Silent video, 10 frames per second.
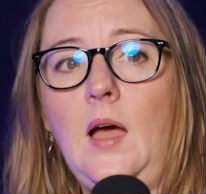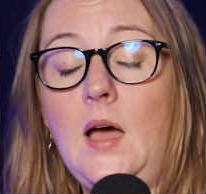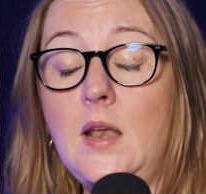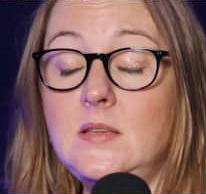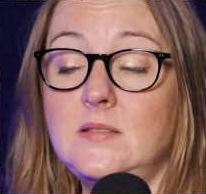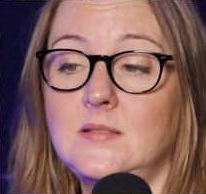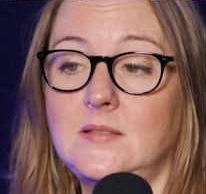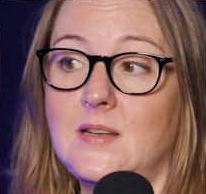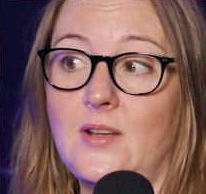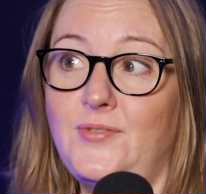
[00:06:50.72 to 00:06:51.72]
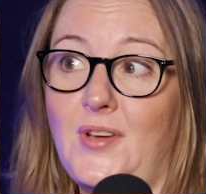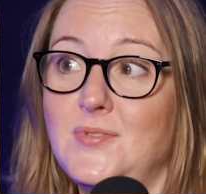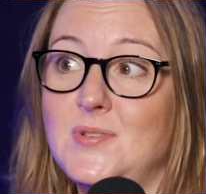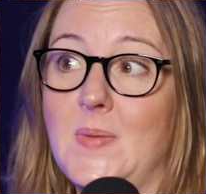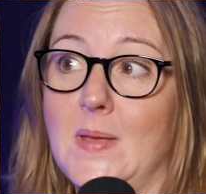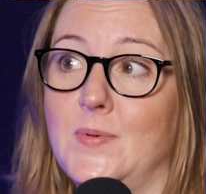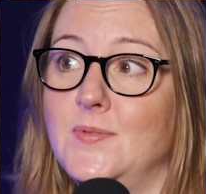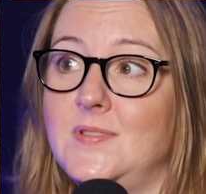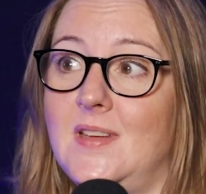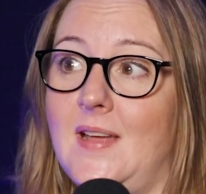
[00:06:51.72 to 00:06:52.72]
And I, phoned some
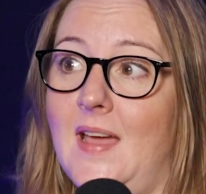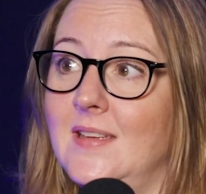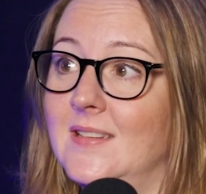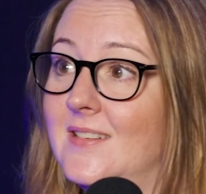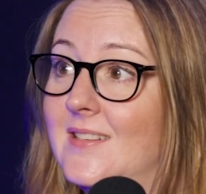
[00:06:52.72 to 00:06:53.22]
people, said, hey,